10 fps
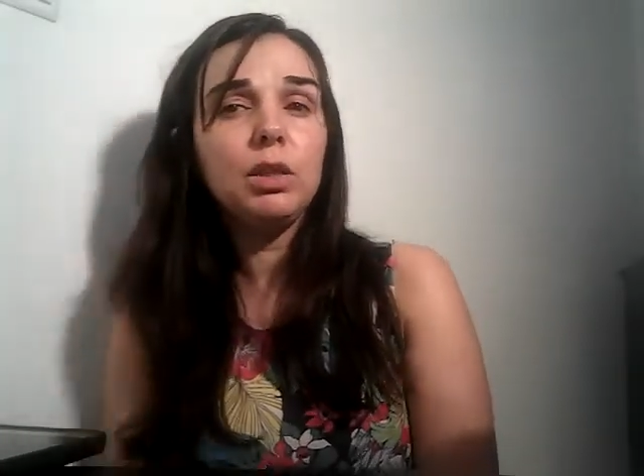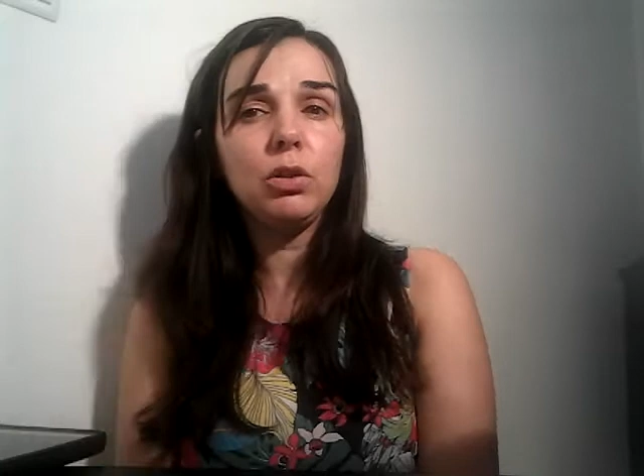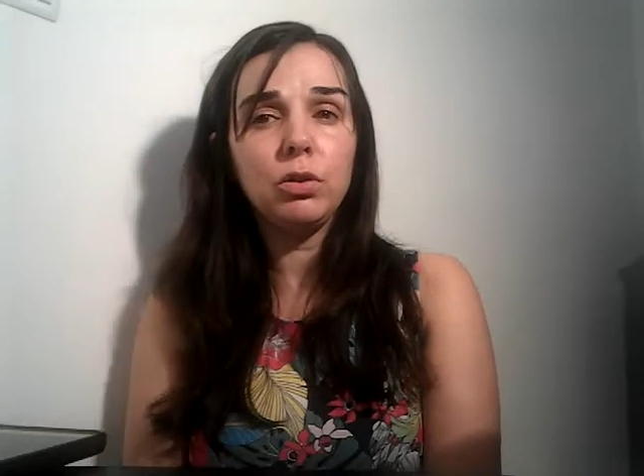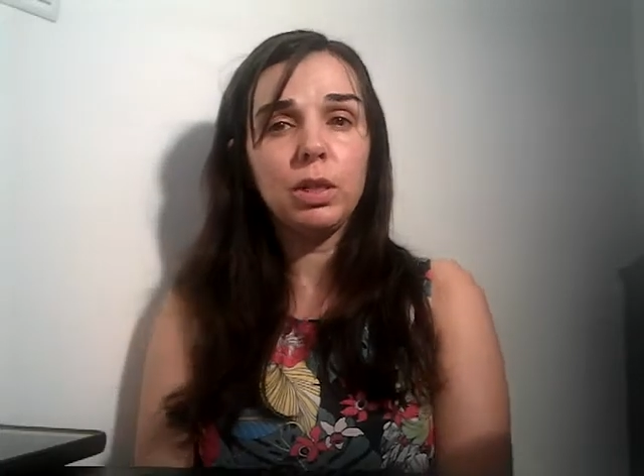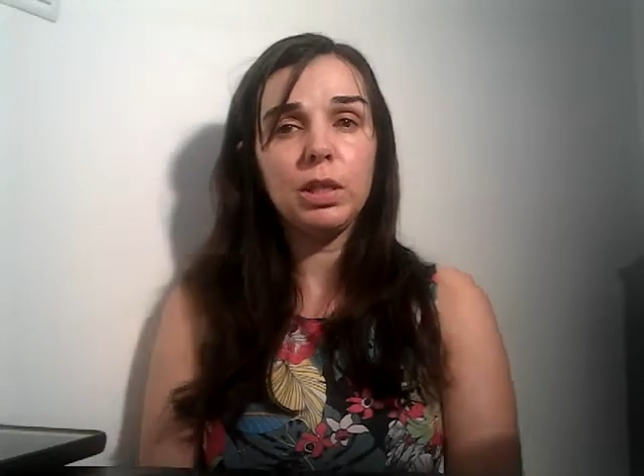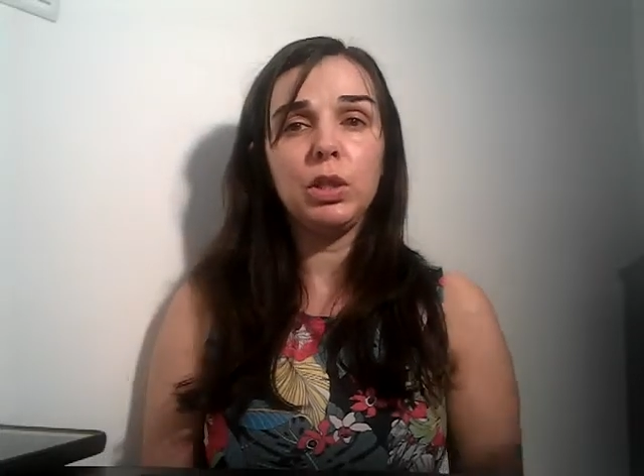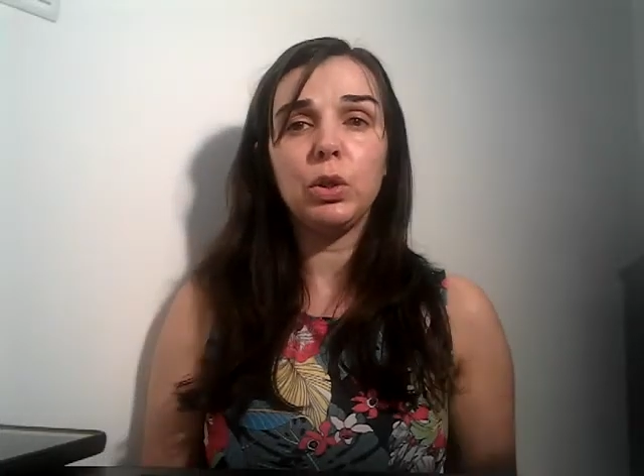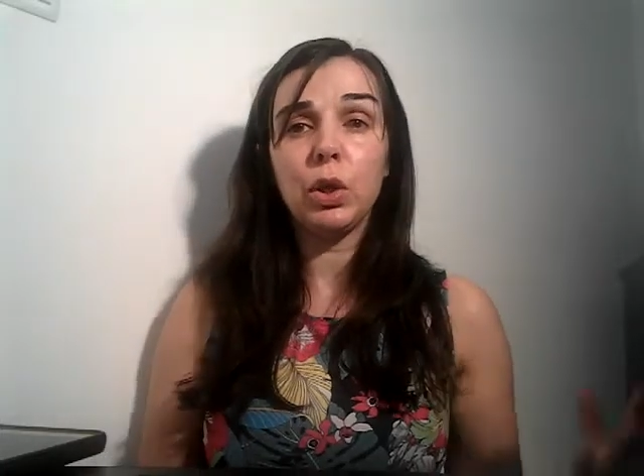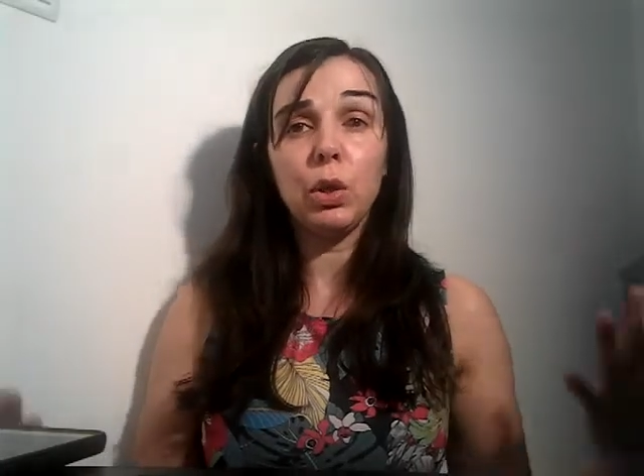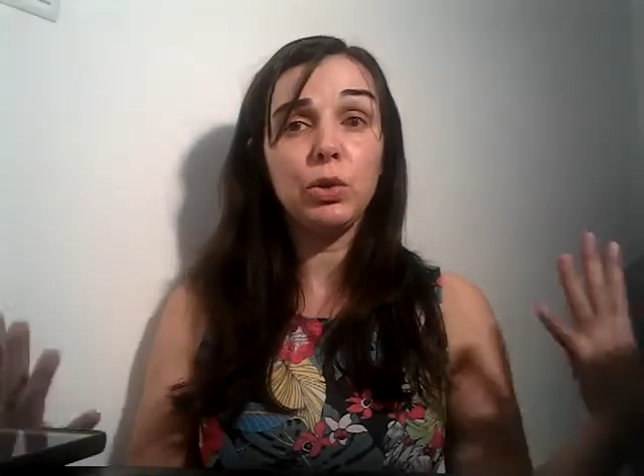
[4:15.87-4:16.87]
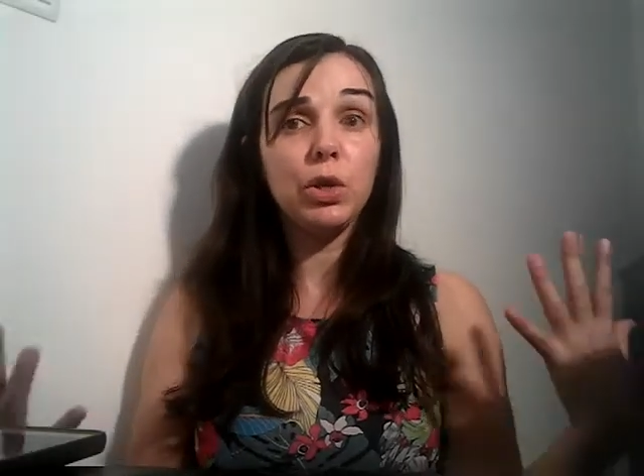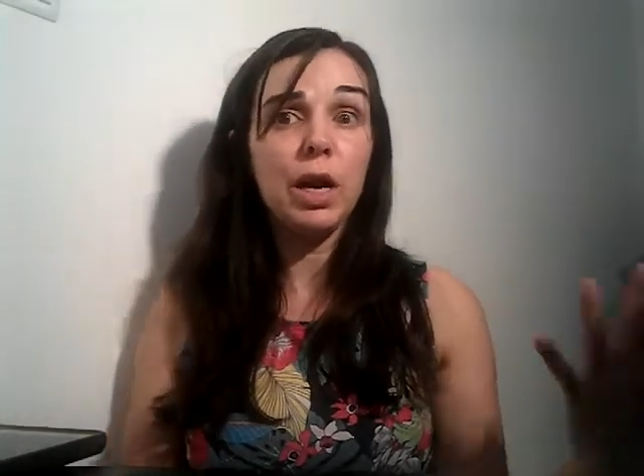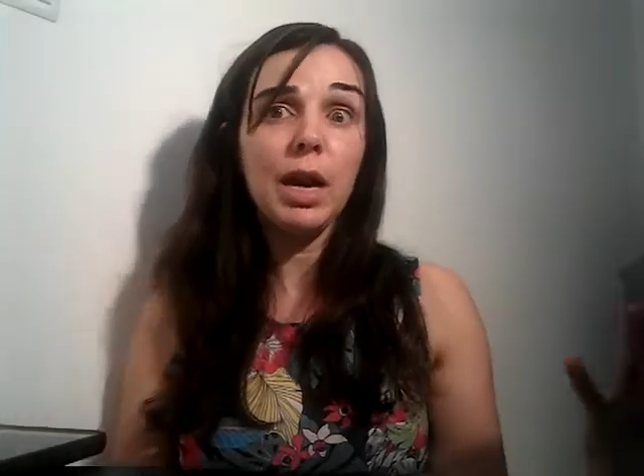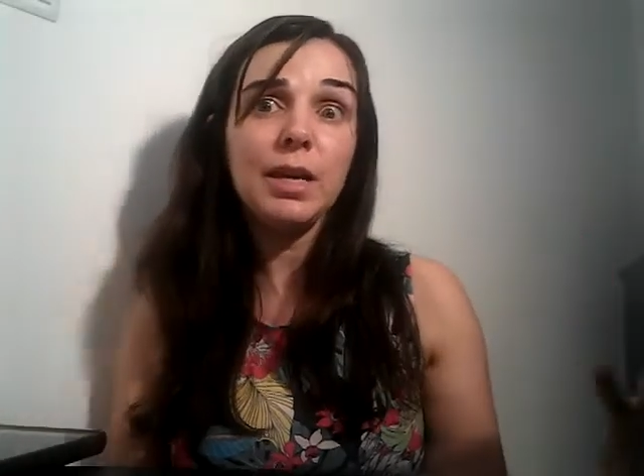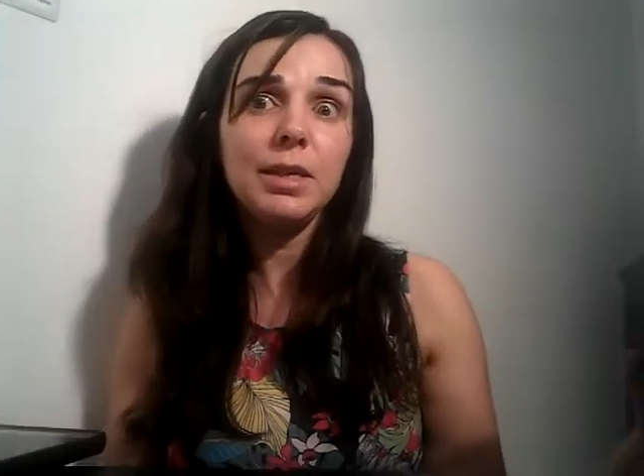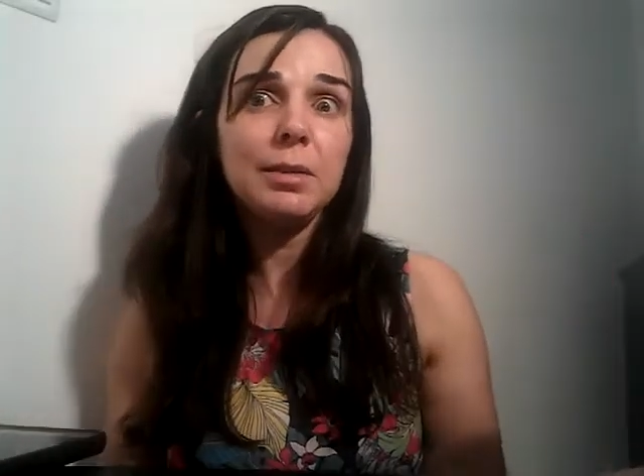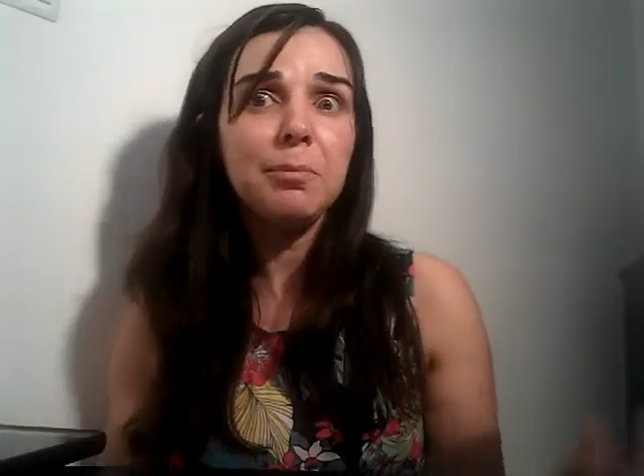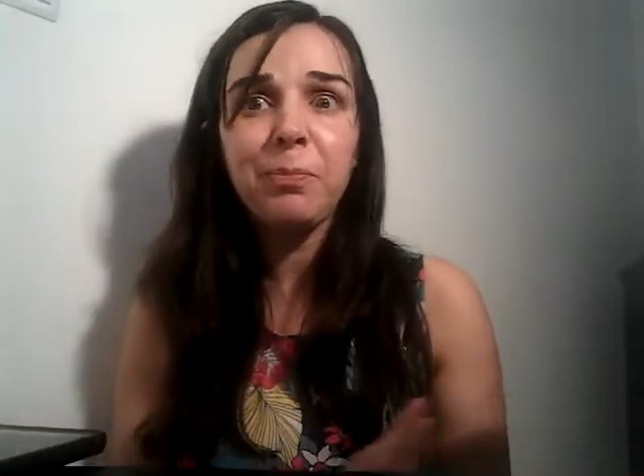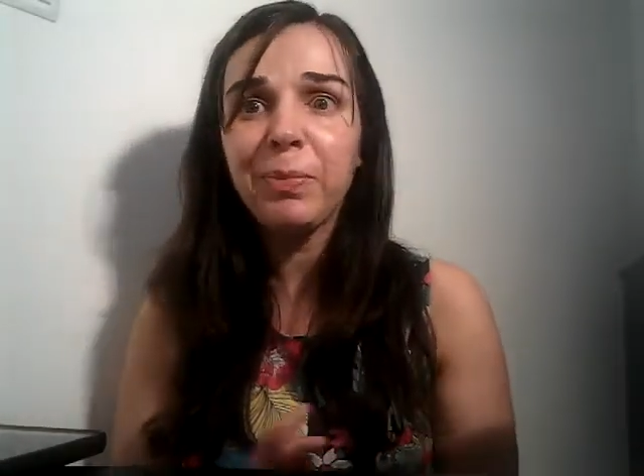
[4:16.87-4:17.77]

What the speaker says: usually you close your eyes